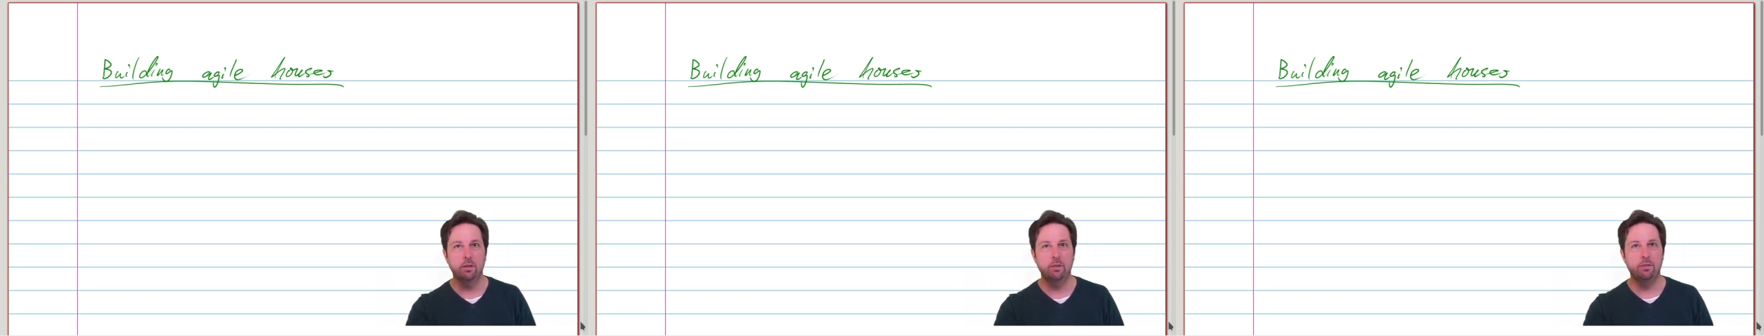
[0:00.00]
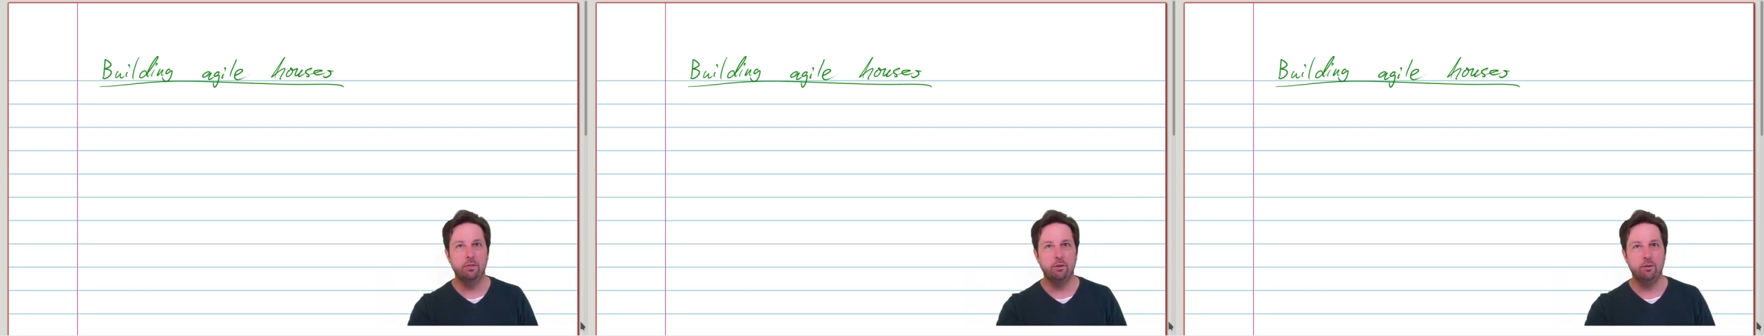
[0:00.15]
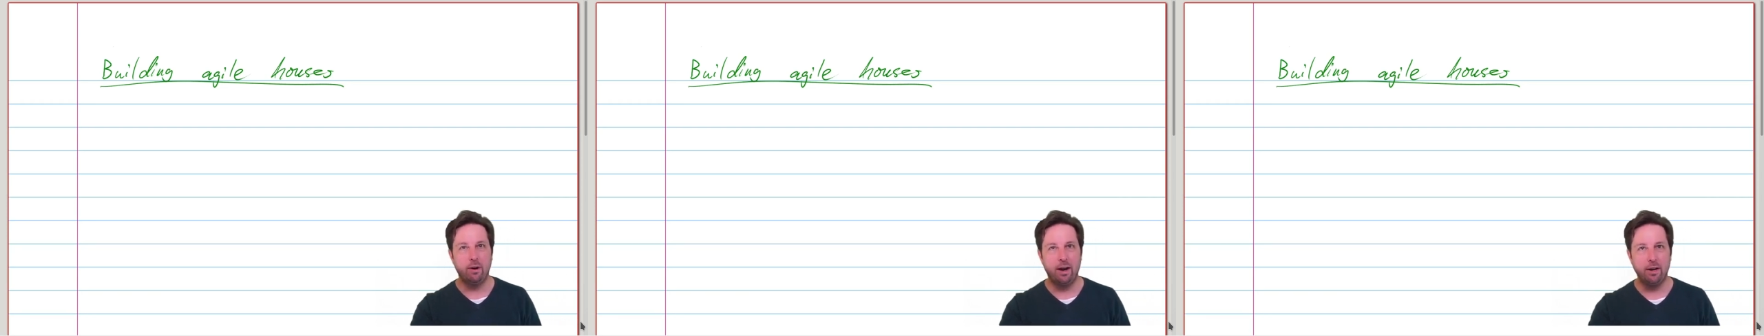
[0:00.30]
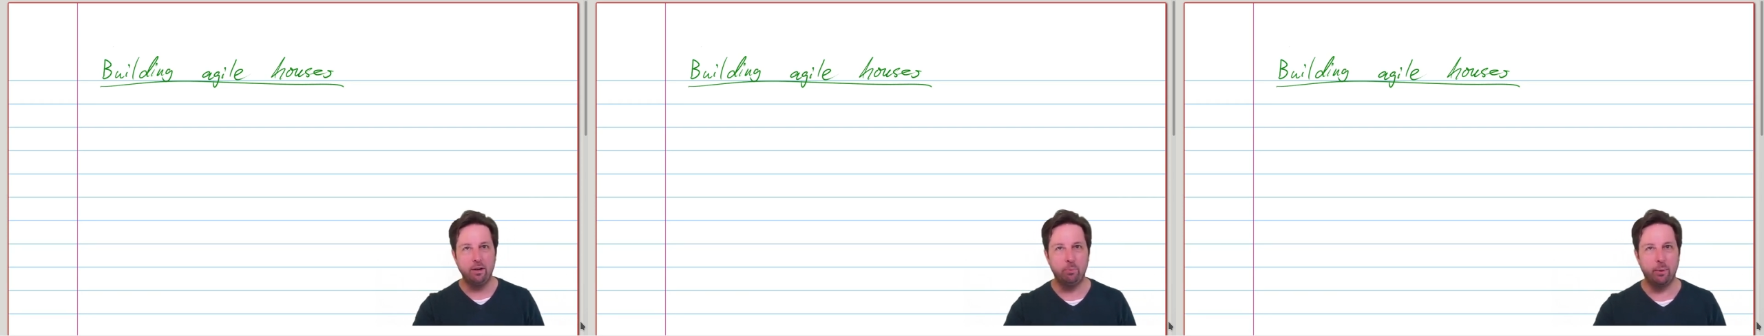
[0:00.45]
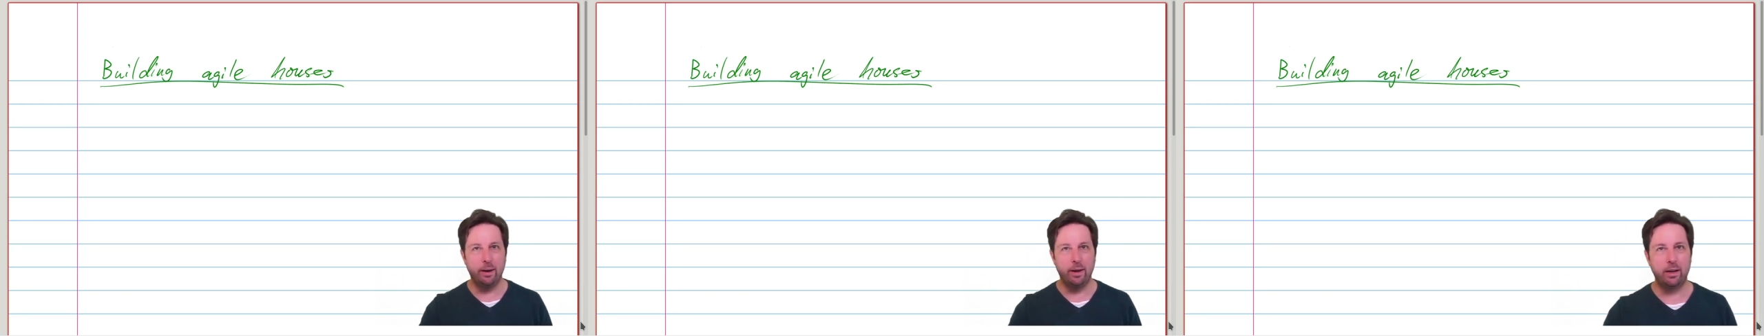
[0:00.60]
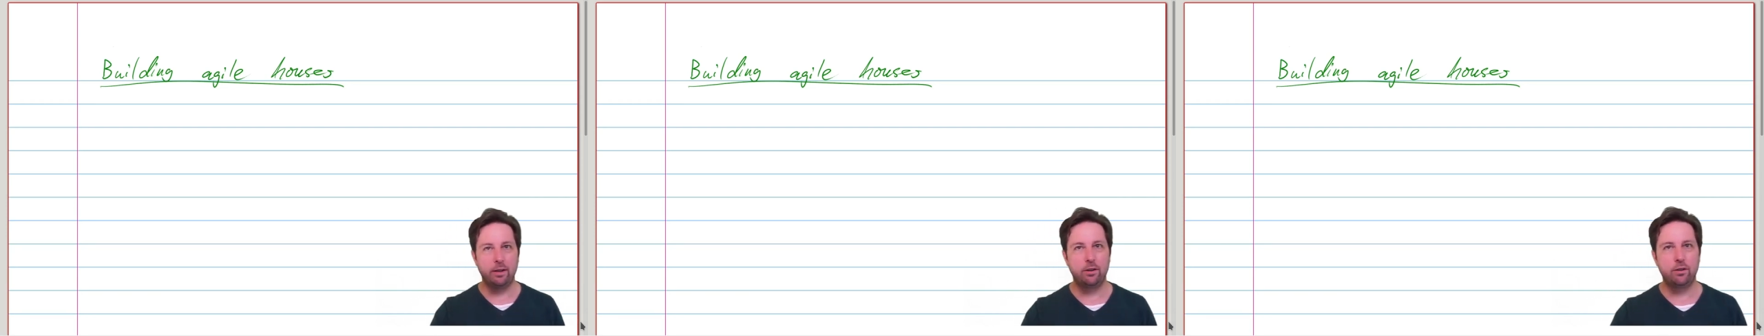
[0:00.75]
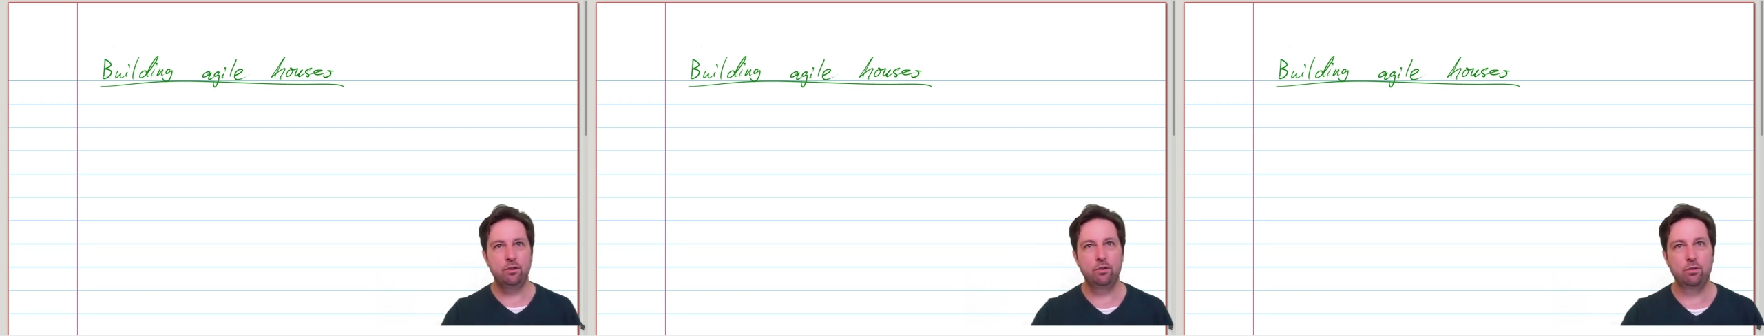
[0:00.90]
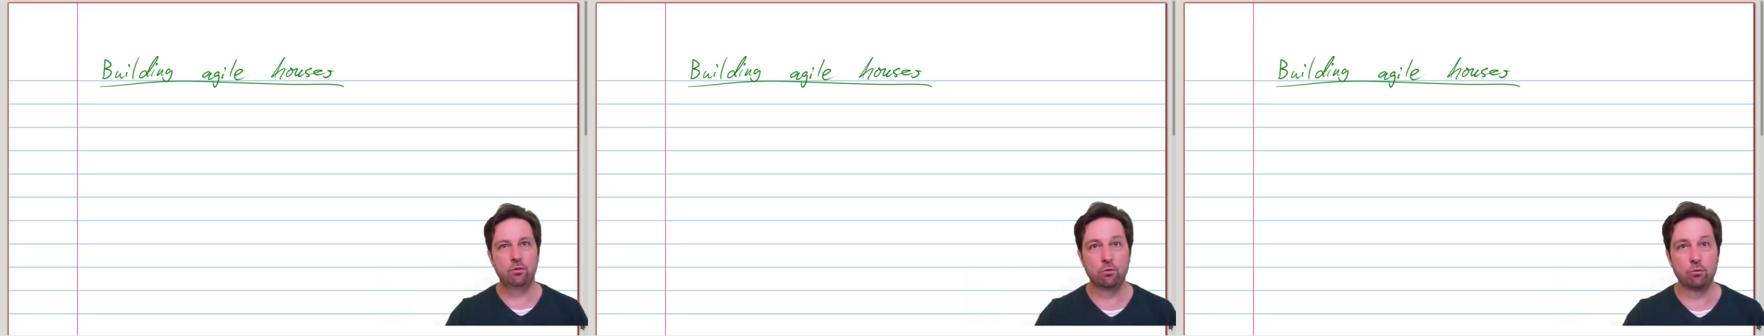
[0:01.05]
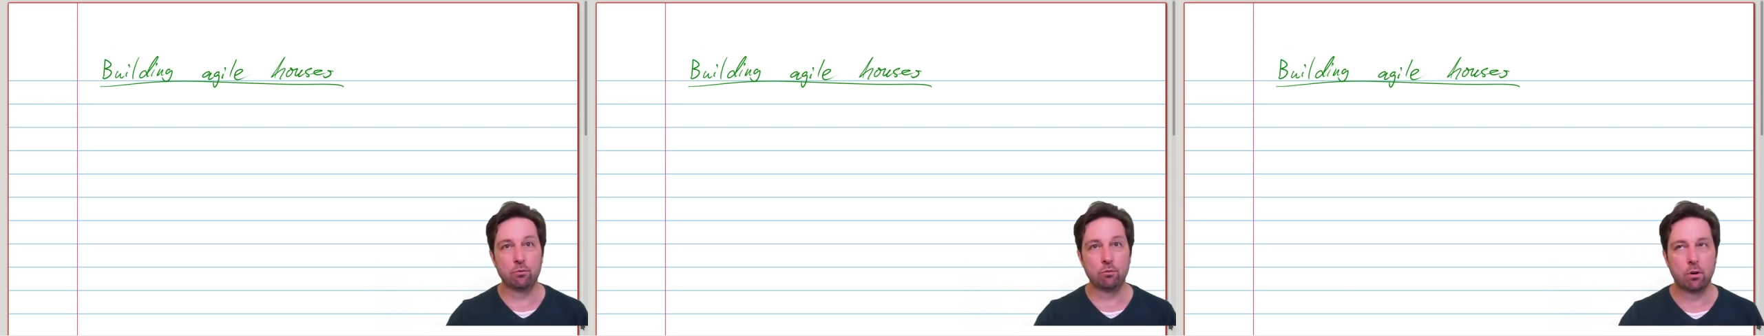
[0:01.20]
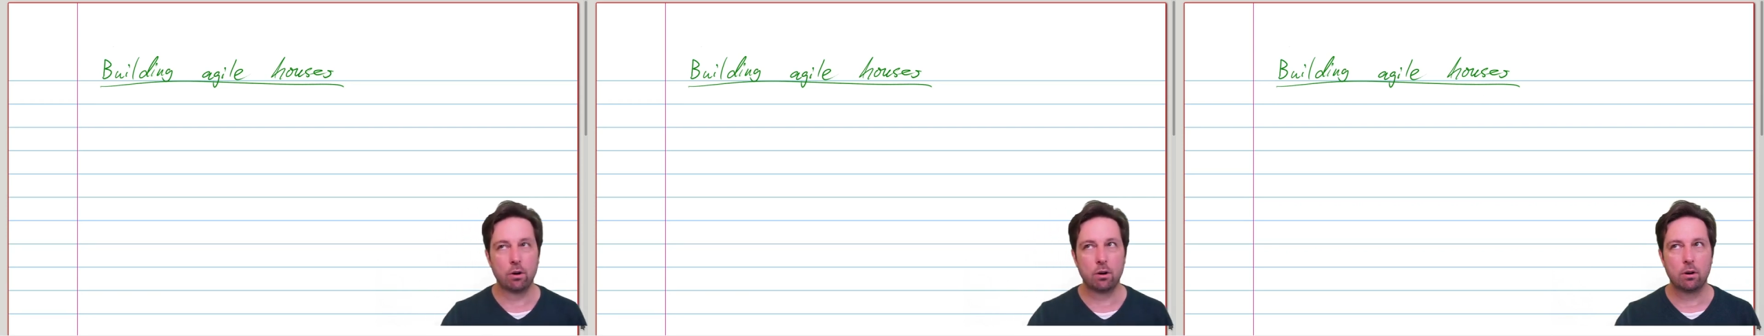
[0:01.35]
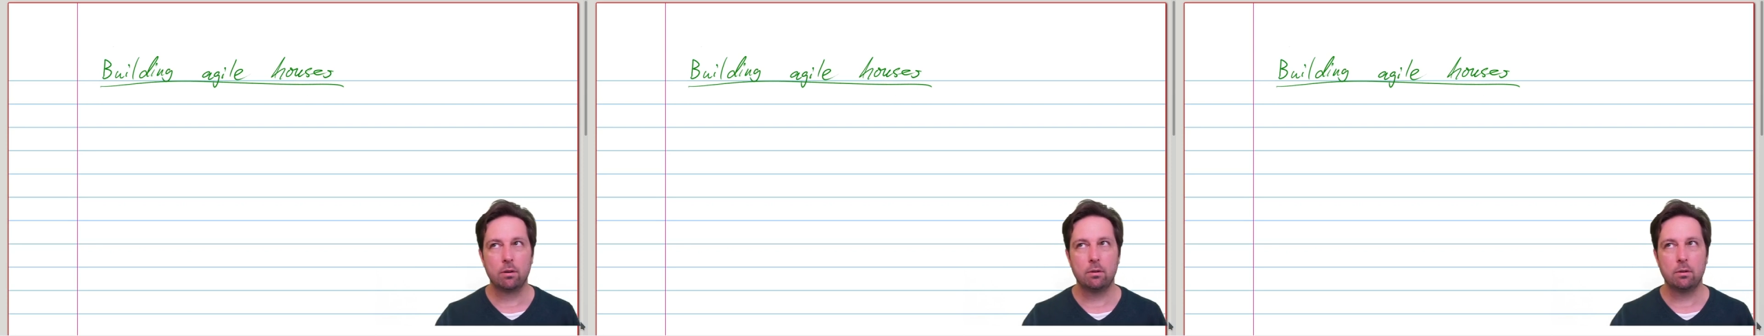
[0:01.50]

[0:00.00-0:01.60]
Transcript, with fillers: the right way to